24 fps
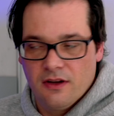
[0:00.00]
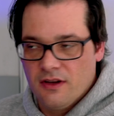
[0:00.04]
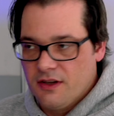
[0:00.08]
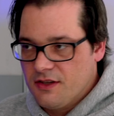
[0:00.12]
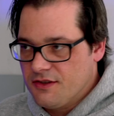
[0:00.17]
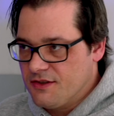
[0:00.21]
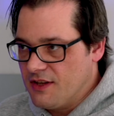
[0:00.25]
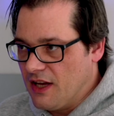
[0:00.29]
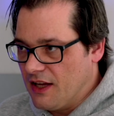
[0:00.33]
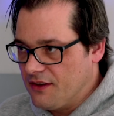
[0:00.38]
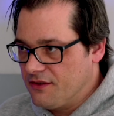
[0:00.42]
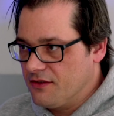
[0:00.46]

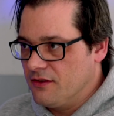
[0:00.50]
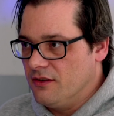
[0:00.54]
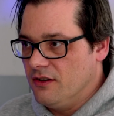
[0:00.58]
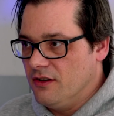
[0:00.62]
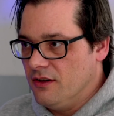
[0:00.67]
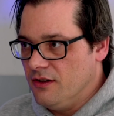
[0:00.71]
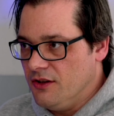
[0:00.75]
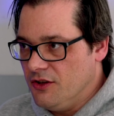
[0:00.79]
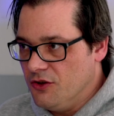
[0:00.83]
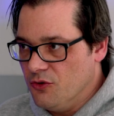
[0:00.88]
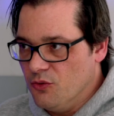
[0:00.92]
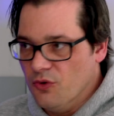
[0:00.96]
is that
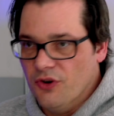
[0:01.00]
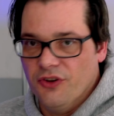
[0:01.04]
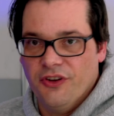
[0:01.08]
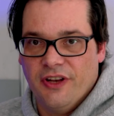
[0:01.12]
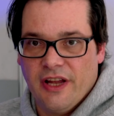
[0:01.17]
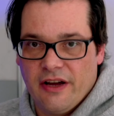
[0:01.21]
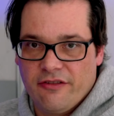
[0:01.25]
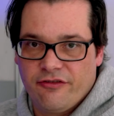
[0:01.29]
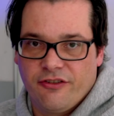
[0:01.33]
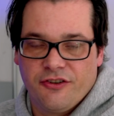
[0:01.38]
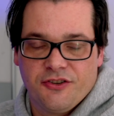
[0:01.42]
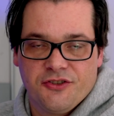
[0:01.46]
you will
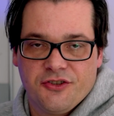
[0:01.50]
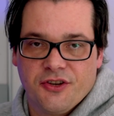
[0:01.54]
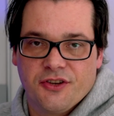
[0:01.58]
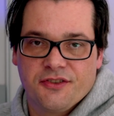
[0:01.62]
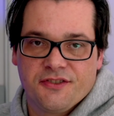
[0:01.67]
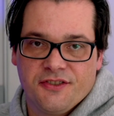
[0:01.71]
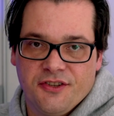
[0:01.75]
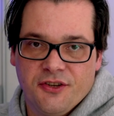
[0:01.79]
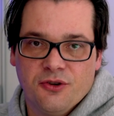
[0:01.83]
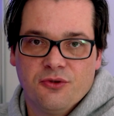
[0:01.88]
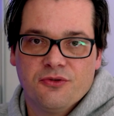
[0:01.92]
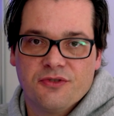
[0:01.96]
never
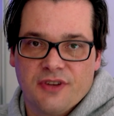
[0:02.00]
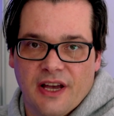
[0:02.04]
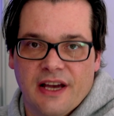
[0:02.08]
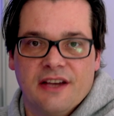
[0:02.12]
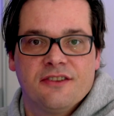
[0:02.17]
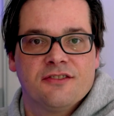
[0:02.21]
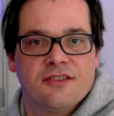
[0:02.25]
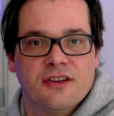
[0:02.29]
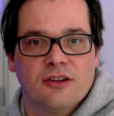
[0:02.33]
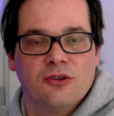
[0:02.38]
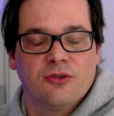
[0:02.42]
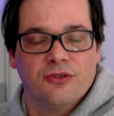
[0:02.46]
just use a
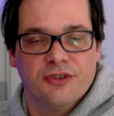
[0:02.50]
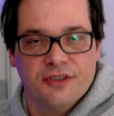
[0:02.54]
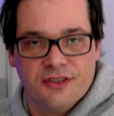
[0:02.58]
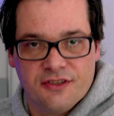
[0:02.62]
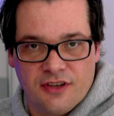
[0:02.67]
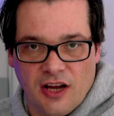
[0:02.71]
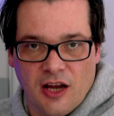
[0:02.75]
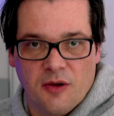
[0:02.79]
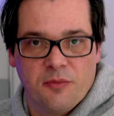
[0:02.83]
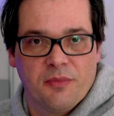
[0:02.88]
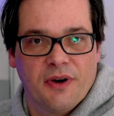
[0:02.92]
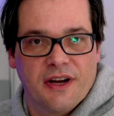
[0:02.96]
single
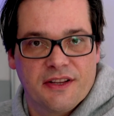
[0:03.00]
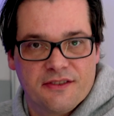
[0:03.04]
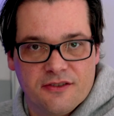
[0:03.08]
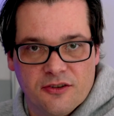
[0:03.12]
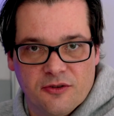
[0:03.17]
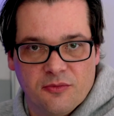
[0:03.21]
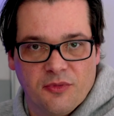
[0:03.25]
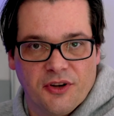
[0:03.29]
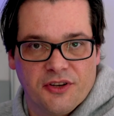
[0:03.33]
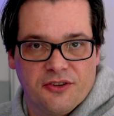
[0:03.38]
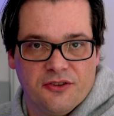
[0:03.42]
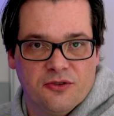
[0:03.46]
design
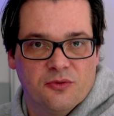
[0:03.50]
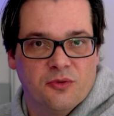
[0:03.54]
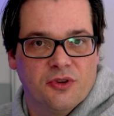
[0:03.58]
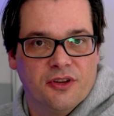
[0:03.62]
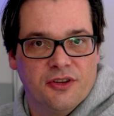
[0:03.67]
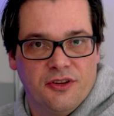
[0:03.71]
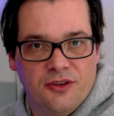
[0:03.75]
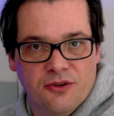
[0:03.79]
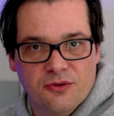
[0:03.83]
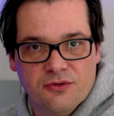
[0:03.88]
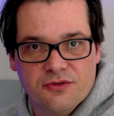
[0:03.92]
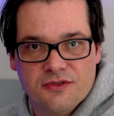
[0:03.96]
pattern, but you will
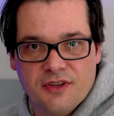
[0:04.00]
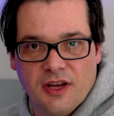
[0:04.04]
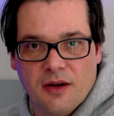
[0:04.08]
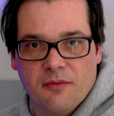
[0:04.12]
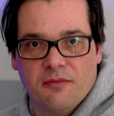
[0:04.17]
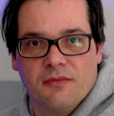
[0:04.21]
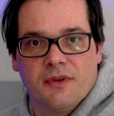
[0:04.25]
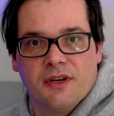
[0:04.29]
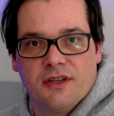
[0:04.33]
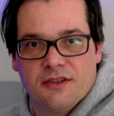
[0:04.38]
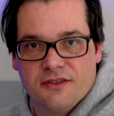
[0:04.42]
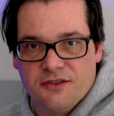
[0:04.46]
use
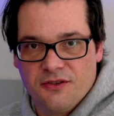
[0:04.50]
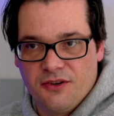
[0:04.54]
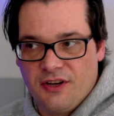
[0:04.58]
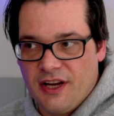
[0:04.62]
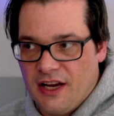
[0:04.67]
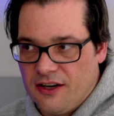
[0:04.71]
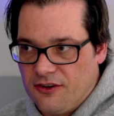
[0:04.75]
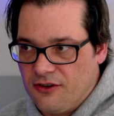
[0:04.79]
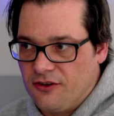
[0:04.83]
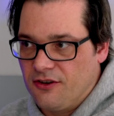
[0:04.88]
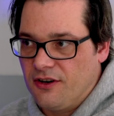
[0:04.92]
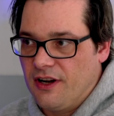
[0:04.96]
them
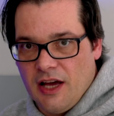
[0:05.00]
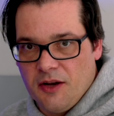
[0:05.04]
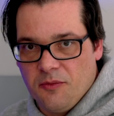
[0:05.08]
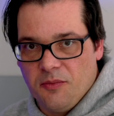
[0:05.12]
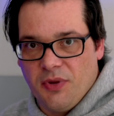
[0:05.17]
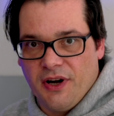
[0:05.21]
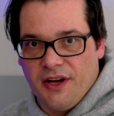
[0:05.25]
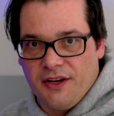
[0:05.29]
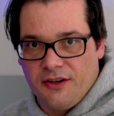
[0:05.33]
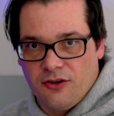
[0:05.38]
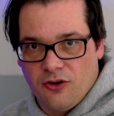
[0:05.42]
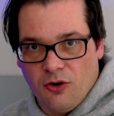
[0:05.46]
together and
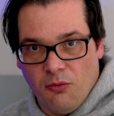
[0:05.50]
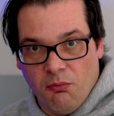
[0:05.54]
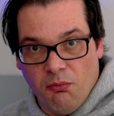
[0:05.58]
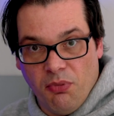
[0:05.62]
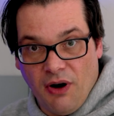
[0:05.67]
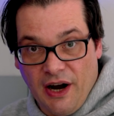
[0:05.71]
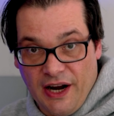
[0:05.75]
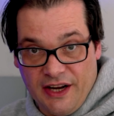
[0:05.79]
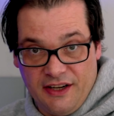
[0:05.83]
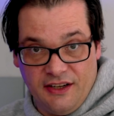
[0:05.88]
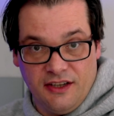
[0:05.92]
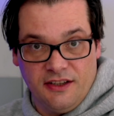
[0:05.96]
by
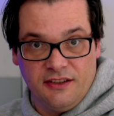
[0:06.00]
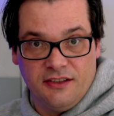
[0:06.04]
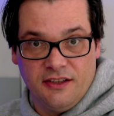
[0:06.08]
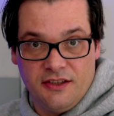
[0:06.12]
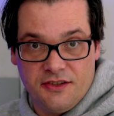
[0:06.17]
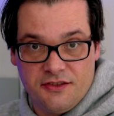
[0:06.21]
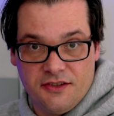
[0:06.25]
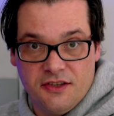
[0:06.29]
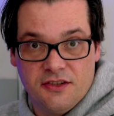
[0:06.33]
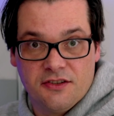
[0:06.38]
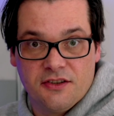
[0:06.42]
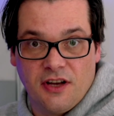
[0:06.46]
combining
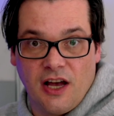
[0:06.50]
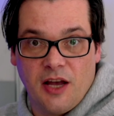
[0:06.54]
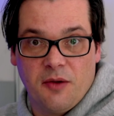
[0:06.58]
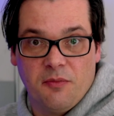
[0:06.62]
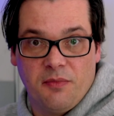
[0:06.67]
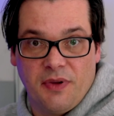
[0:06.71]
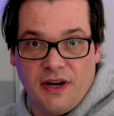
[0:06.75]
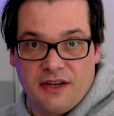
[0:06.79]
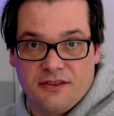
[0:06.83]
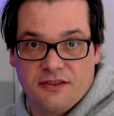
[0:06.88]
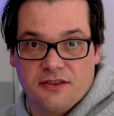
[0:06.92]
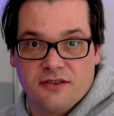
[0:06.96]
these design
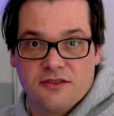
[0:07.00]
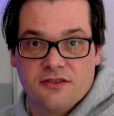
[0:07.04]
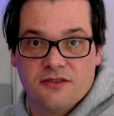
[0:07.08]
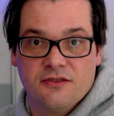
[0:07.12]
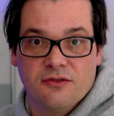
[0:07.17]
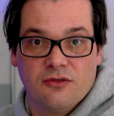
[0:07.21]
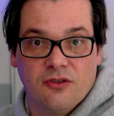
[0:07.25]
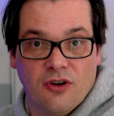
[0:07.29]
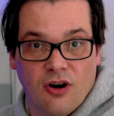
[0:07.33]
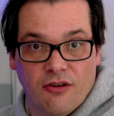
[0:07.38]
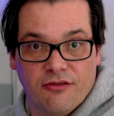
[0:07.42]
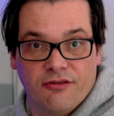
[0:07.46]
patterns to
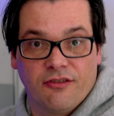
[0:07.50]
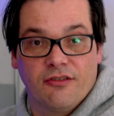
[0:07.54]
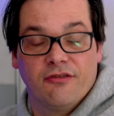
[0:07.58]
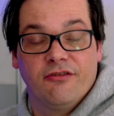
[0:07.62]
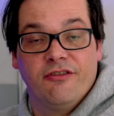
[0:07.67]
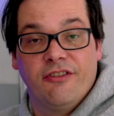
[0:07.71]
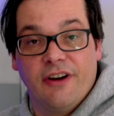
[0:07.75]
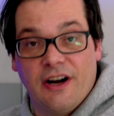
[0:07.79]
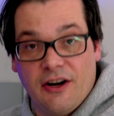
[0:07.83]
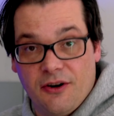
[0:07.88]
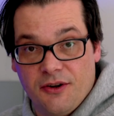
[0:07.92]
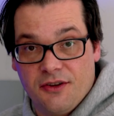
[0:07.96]
cover
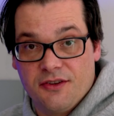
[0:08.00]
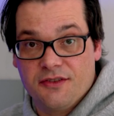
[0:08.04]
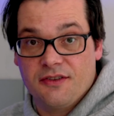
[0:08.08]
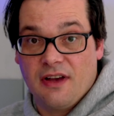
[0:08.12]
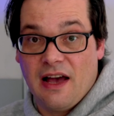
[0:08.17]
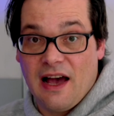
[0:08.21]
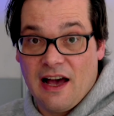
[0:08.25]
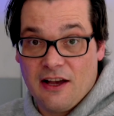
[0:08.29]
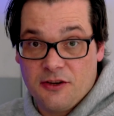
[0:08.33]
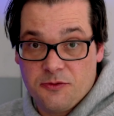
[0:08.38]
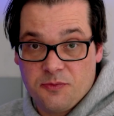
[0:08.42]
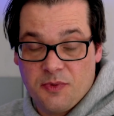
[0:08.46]
various
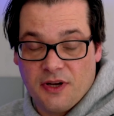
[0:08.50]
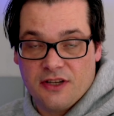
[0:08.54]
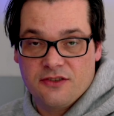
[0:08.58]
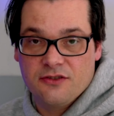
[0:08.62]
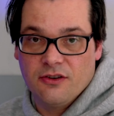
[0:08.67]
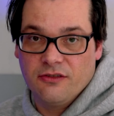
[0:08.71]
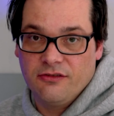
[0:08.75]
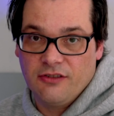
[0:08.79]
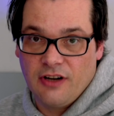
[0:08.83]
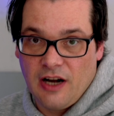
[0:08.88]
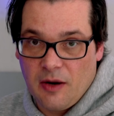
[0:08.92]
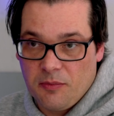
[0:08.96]
aspects
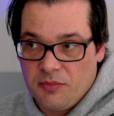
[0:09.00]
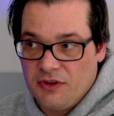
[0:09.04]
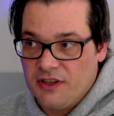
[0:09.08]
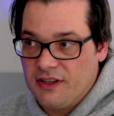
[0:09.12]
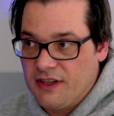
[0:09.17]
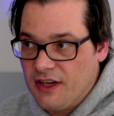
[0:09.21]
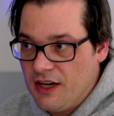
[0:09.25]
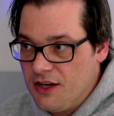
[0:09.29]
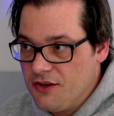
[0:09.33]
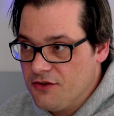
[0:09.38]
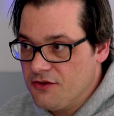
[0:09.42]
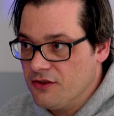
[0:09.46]
of your
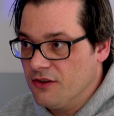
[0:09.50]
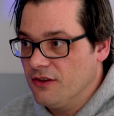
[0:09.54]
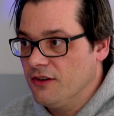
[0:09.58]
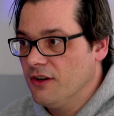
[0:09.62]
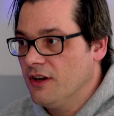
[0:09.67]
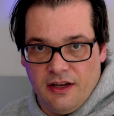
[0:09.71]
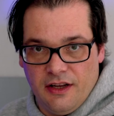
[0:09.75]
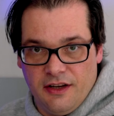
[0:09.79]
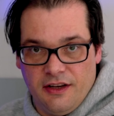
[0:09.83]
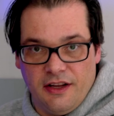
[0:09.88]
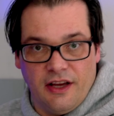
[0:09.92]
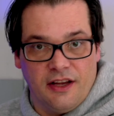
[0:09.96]
application,
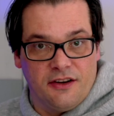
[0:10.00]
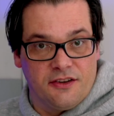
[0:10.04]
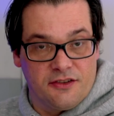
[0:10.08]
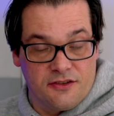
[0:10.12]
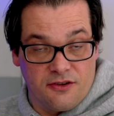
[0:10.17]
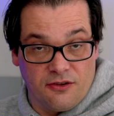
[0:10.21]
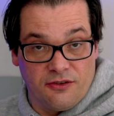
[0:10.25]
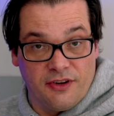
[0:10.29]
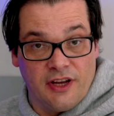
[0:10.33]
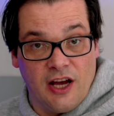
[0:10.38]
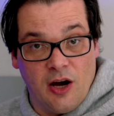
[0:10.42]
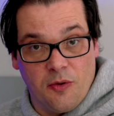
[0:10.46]
in the end it's
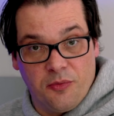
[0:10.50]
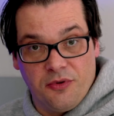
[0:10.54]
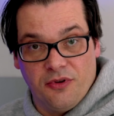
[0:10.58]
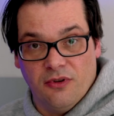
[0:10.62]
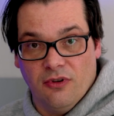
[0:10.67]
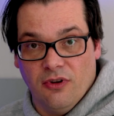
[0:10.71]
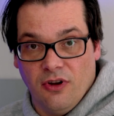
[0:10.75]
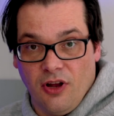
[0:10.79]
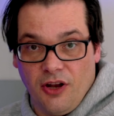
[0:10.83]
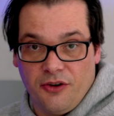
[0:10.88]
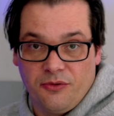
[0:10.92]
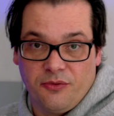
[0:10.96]
going to help you
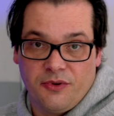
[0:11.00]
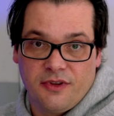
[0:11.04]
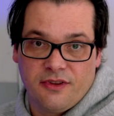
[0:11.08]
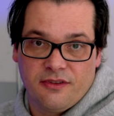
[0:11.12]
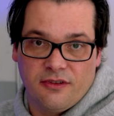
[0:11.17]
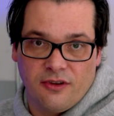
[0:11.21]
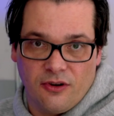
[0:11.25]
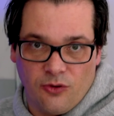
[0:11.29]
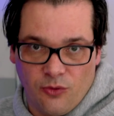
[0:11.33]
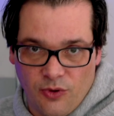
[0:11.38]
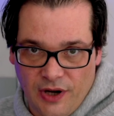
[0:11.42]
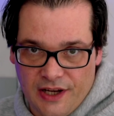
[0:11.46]
a lot with
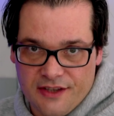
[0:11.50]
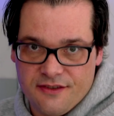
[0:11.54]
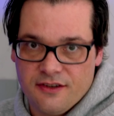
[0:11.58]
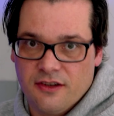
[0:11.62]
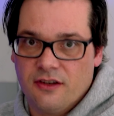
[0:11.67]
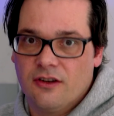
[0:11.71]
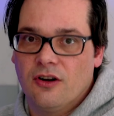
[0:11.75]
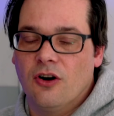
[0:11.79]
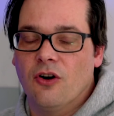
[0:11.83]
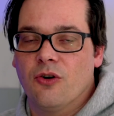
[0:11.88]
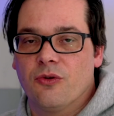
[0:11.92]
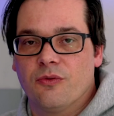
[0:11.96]
writing
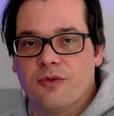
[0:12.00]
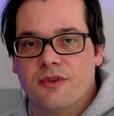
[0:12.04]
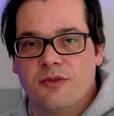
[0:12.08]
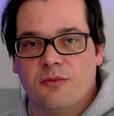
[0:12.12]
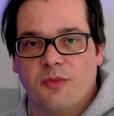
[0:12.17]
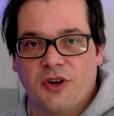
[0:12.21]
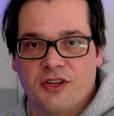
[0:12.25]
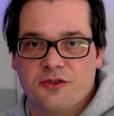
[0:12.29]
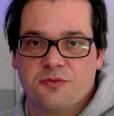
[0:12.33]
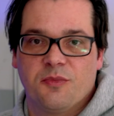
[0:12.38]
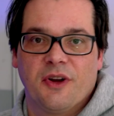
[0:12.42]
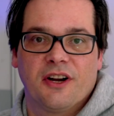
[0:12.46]
code with
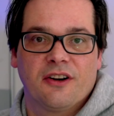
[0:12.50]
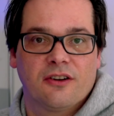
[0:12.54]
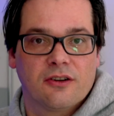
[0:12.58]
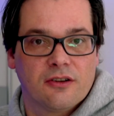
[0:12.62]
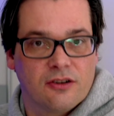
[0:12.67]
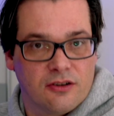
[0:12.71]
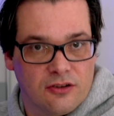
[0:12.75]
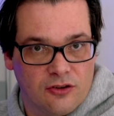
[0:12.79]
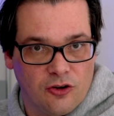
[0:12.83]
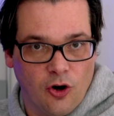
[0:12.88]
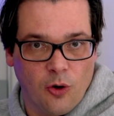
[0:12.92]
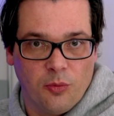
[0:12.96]
much better
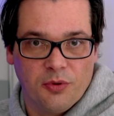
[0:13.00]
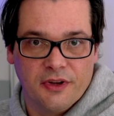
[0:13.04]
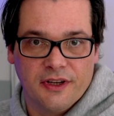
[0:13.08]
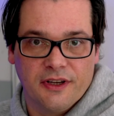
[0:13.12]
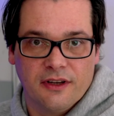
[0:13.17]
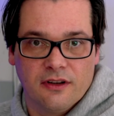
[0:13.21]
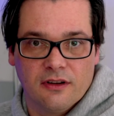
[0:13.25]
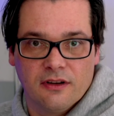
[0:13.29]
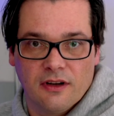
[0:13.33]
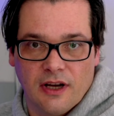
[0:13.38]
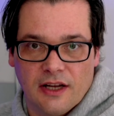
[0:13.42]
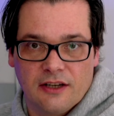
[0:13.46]
coupling
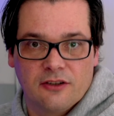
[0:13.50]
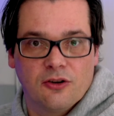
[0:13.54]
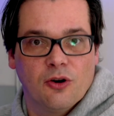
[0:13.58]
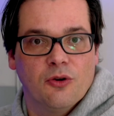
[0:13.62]
and